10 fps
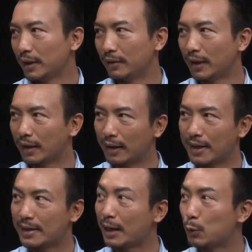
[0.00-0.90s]
They were like
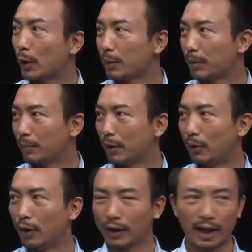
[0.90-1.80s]
less than 20 people,
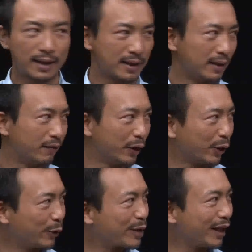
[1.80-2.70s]
only has a
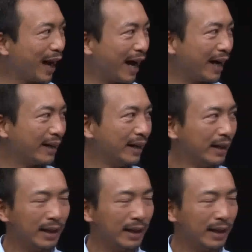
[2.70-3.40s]
vertical slide,